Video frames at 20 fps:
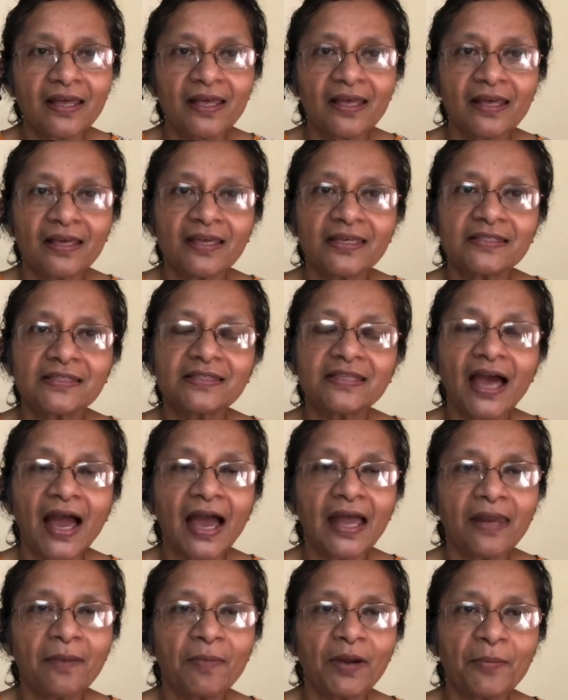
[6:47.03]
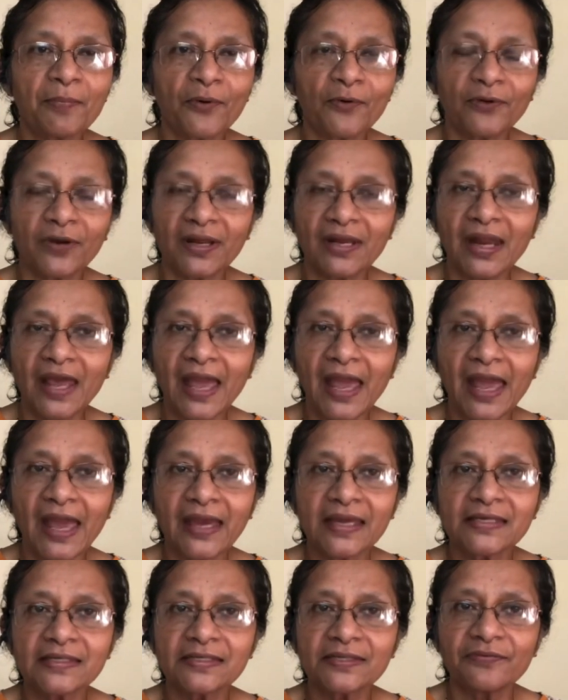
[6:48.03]
is the animal protein.
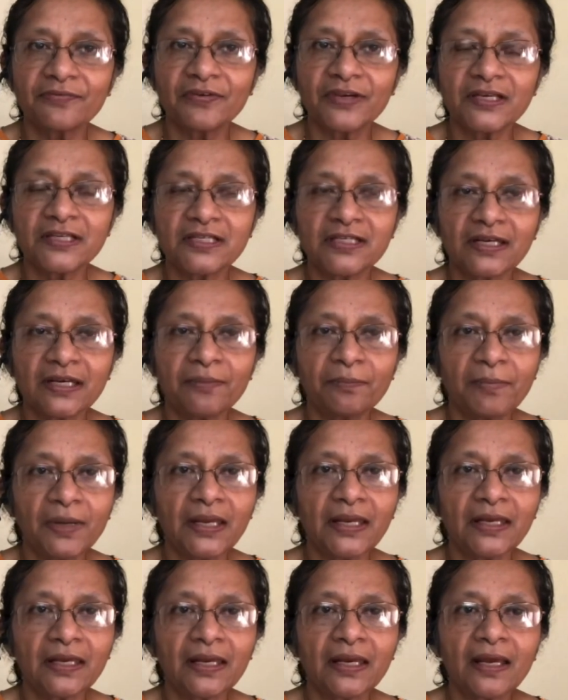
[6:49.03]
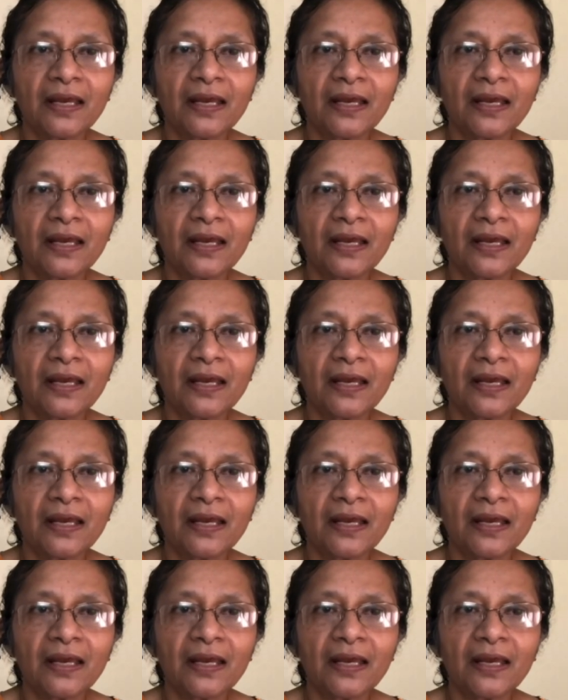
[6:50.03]
Eggs, fish and meat